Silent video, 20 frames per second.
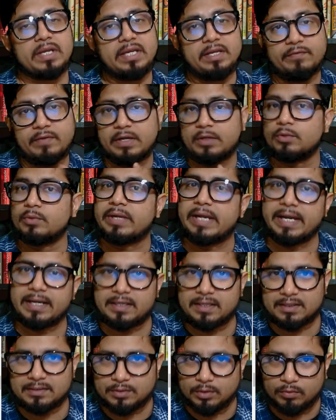even to
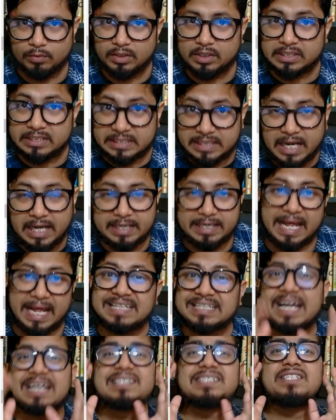get the work done
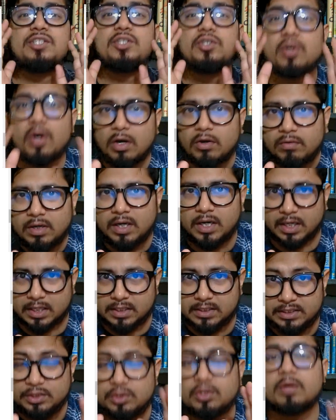and that's your
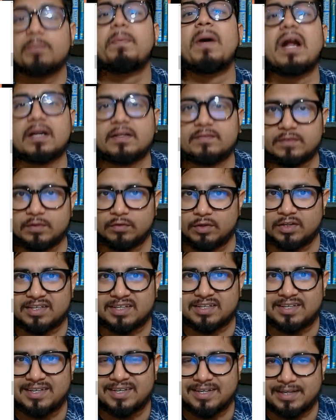work your part of the
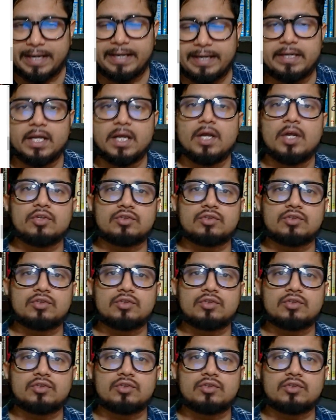work right